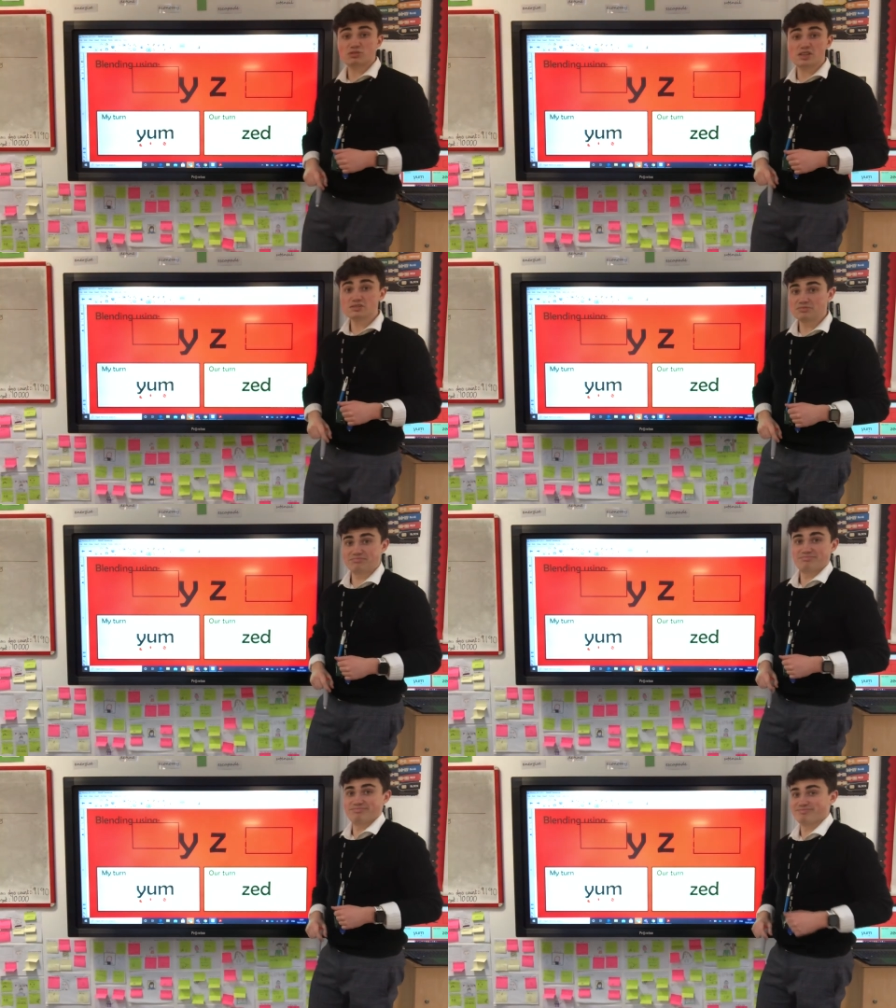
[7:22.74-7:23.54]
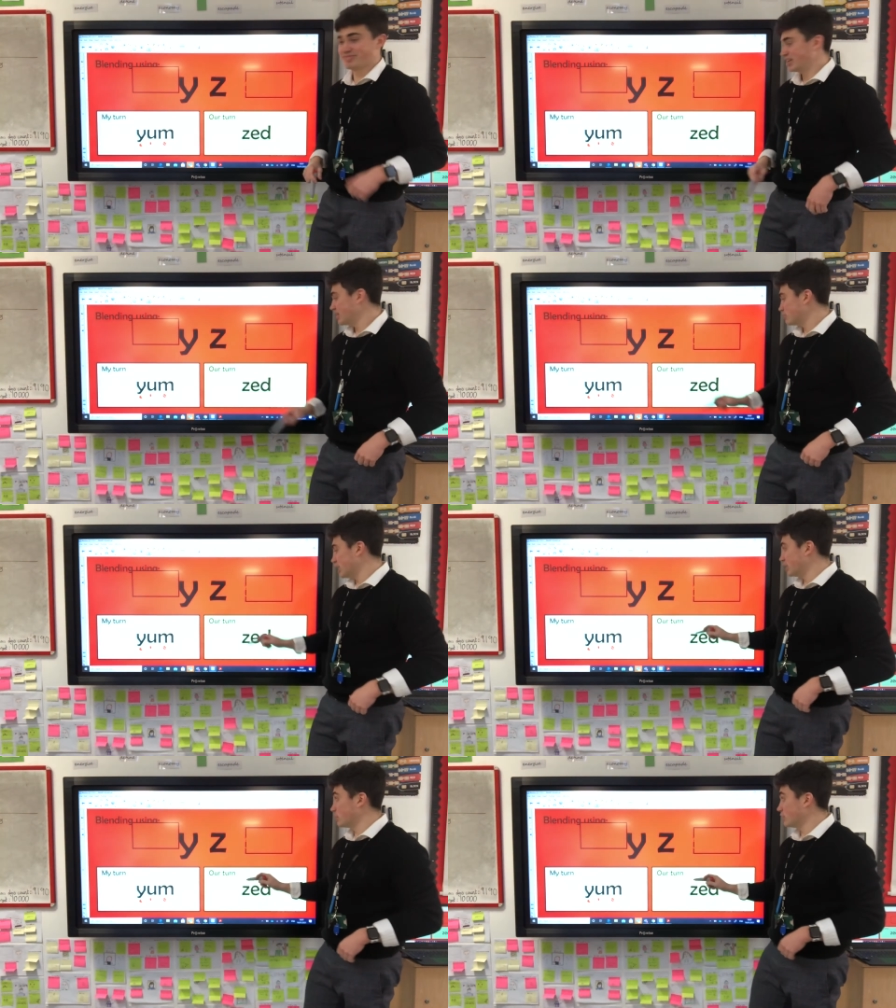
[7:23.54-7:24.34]
strange.
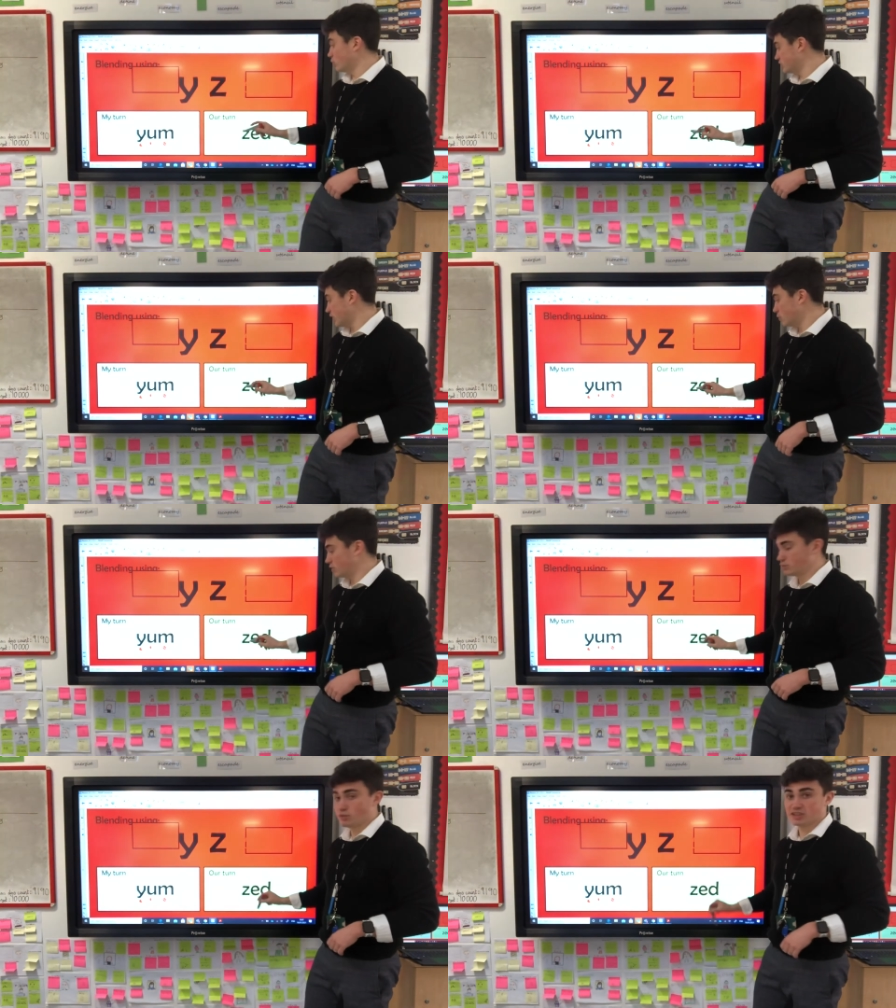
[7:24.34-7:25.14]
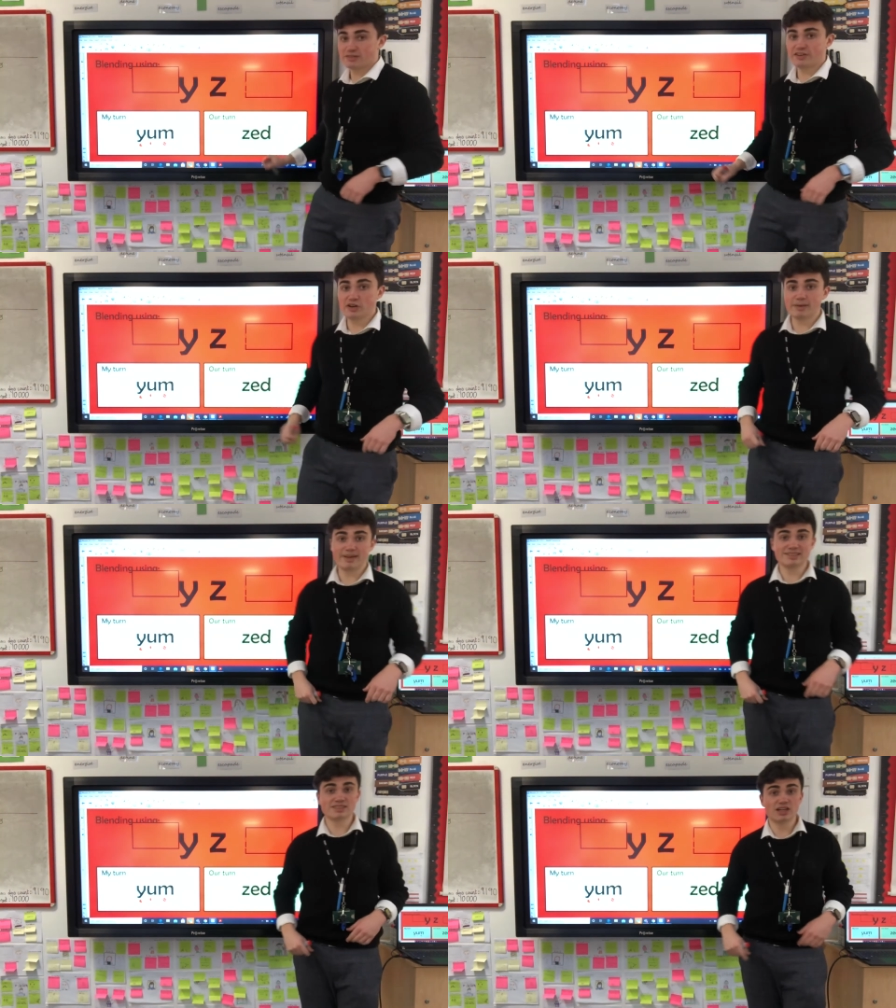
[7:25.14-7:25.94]
Blaming wave, what's that one? What's that phony?
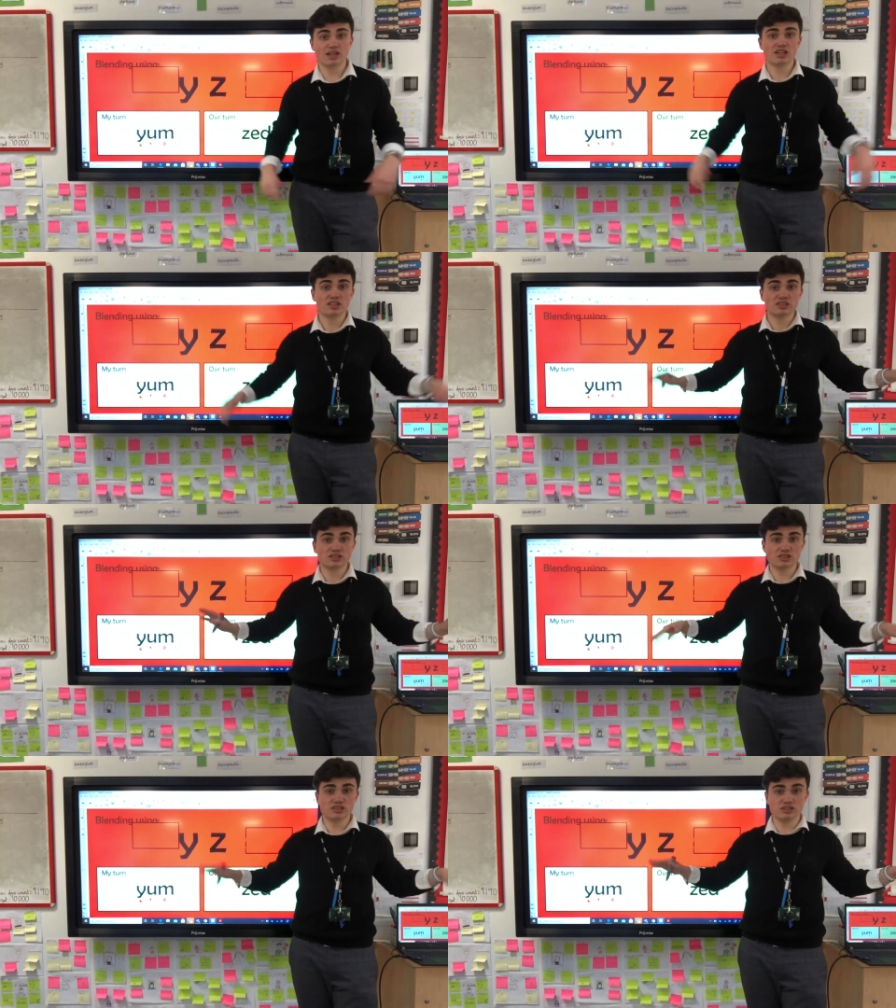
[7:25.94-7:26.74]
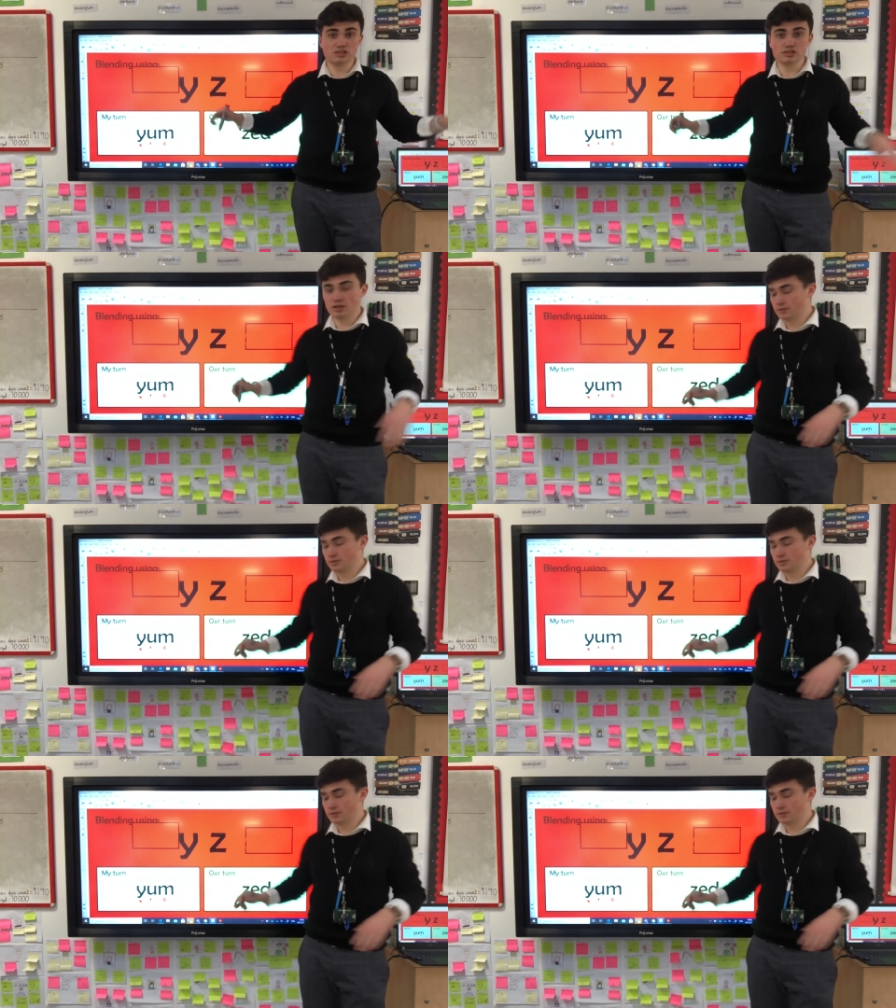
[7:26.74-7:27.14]
It's the z.